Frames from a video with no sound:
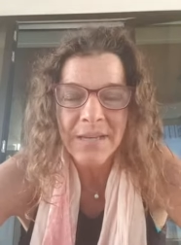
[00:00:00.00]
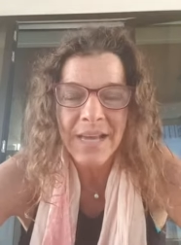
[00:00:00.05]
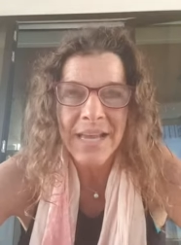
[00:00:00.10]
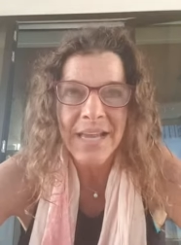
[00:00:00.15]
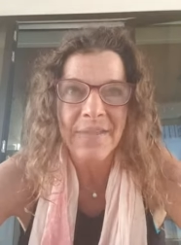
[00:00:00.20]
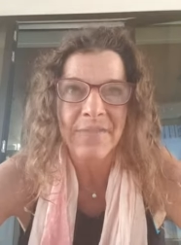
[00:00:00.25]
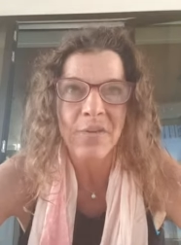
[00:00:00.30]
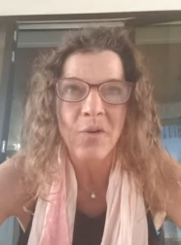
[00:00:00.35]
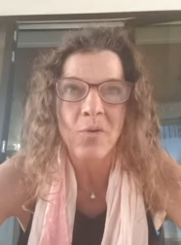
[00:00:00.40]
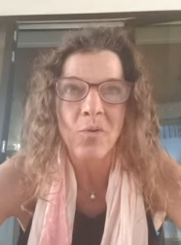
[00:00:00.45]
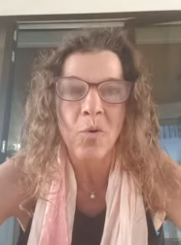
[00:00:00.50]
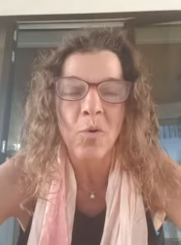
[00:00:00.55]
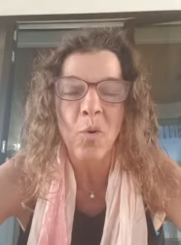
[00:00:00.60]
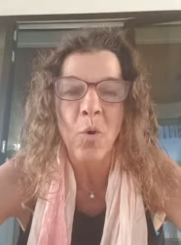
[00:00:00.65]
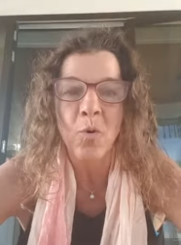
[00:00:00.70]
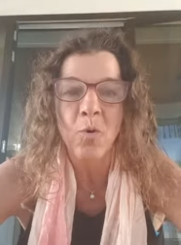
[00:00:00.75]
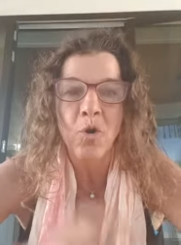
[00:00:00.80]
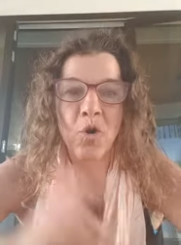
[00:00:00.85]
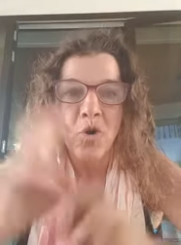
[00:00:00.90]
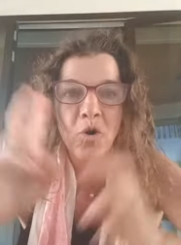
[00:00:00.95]
And if you,
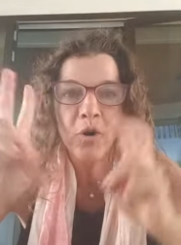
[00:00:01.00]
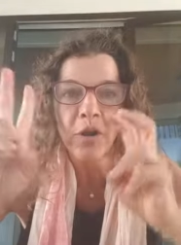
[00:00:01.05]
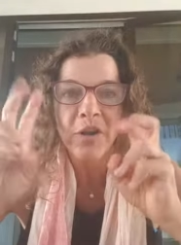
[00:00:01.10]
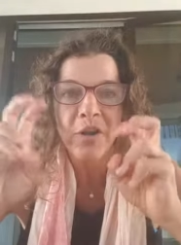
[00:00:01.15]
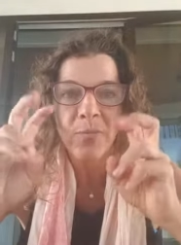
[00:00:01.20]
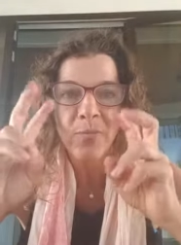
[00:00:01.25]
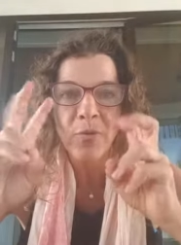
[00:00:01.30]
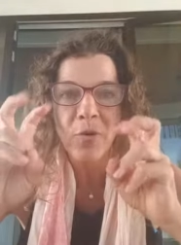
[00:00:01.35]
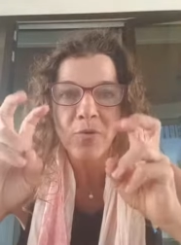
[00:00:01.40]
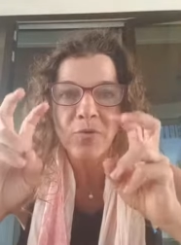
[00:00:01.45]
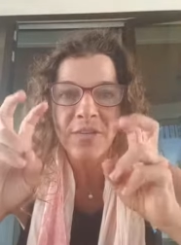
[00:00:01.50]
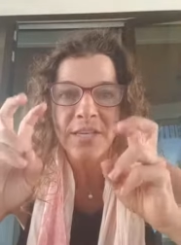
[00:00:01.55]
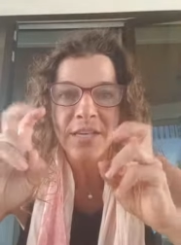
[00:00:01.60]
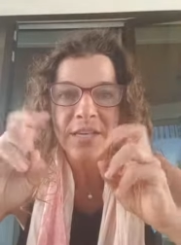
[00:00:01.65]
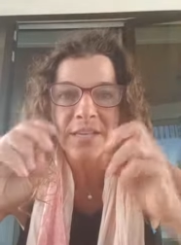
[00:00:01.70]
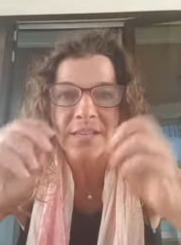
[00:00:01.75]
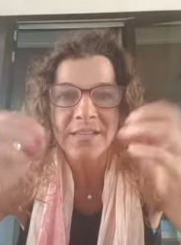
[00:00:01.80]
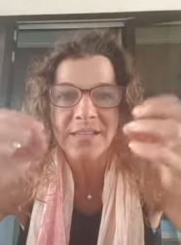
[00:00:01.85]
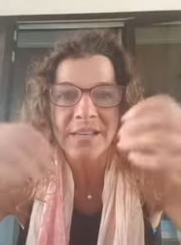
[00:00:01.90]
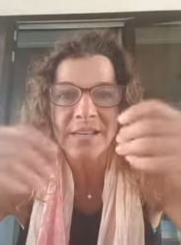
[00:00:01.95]
quote, cook your
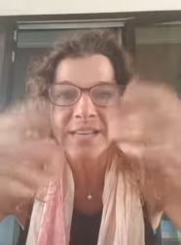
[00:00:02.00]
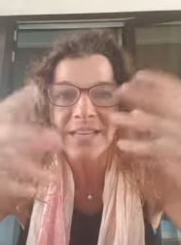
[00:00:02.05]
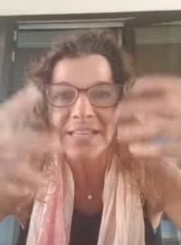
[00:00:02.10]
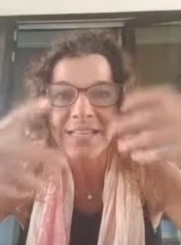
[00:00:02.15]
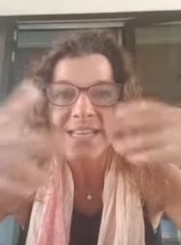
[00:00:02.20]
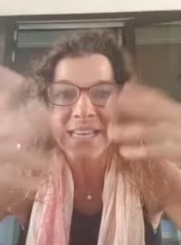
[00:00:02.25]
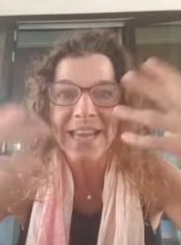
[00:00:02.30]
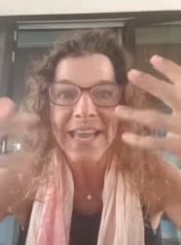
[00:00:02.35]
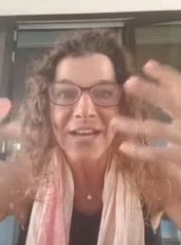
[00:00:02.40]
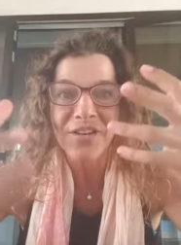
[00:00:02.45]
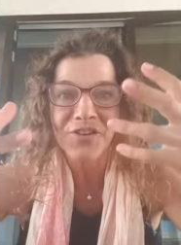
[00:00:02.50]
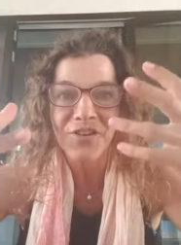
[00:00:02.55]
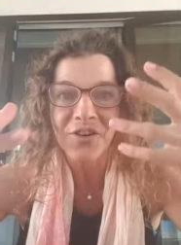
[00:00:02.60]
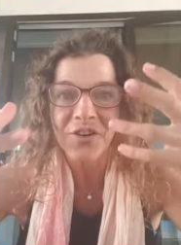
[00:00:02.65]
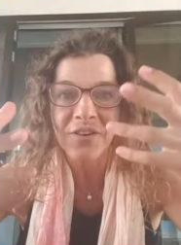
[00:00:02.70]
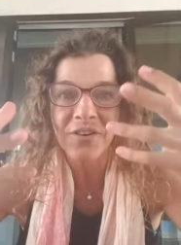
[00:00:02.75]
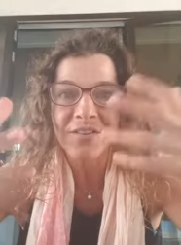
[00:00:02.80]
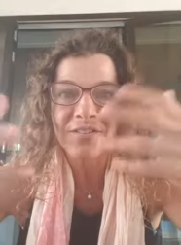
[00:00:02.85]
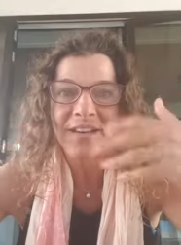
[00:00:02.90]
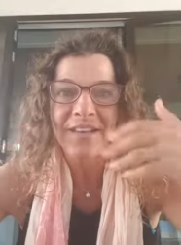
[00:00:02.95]
protein, it's going to
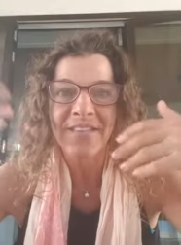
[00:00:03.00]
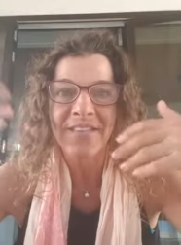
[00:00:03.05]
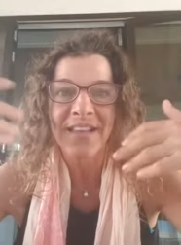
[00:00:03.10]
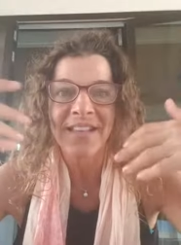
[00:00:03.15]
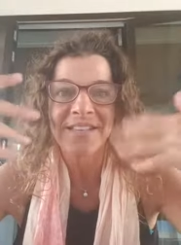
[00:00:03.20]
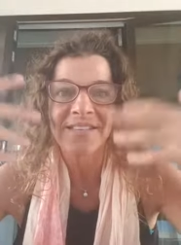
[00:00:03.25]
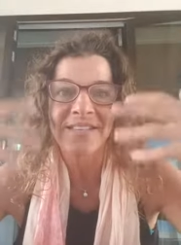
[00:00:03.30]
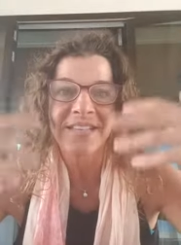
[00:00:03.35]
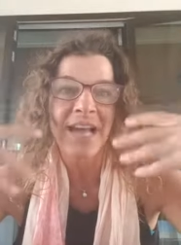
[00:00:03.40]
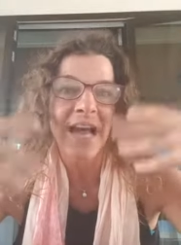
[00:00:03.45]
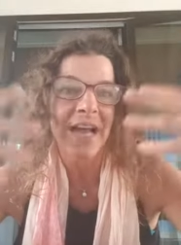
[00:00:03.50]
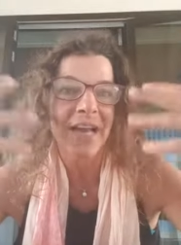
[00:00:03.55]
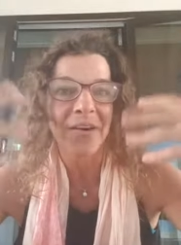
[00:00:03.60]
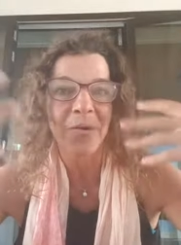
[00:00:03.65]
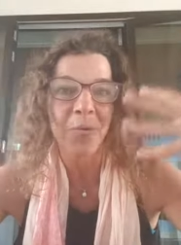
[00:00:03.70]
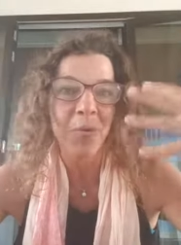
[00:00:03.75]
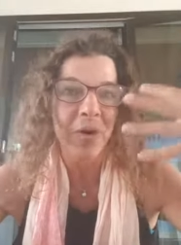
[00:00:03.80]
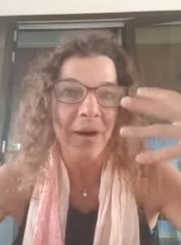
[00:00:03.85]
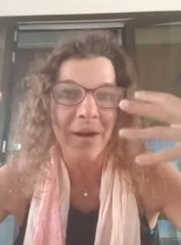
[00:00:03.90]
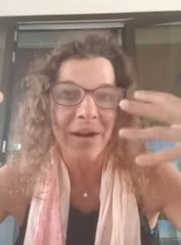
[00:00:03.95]
denature and then it's not going to
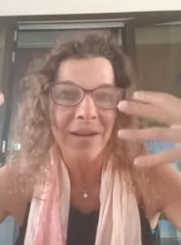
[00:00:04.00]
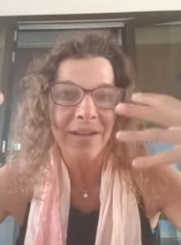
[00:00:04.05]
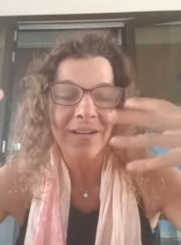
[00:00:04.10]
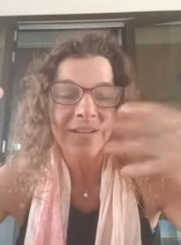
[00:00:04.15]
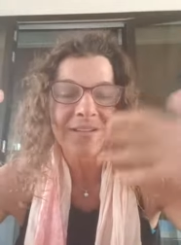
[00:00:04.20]
work.